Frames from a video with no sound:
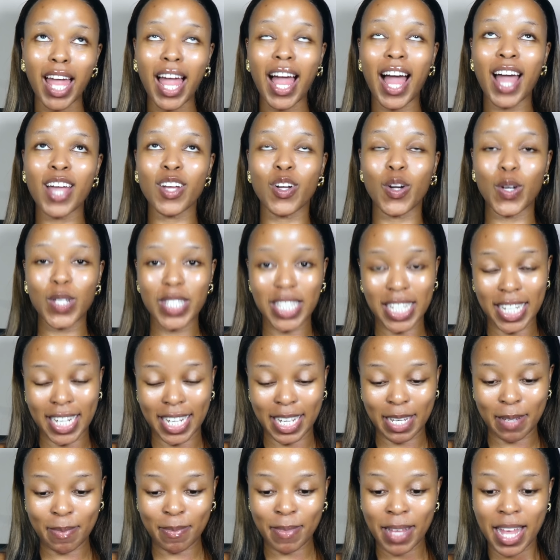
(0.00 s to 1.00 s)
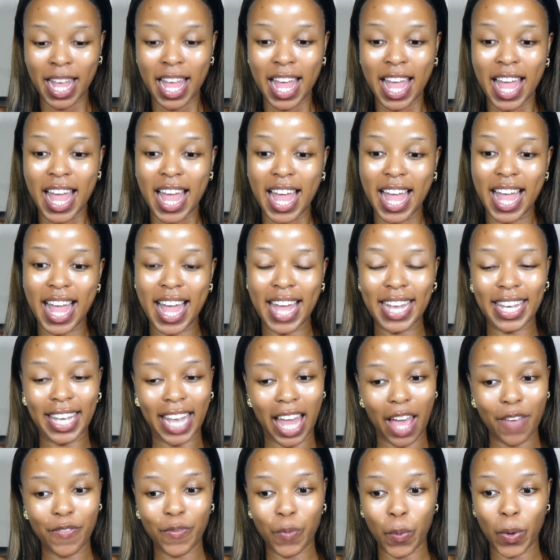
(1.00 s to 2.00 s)
And
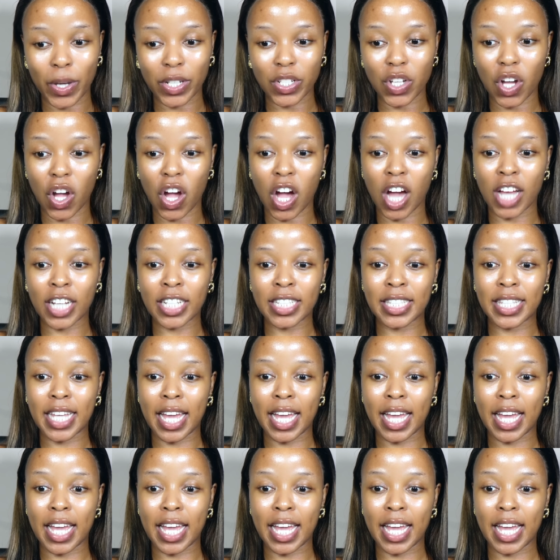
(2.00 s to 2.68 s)
life went on.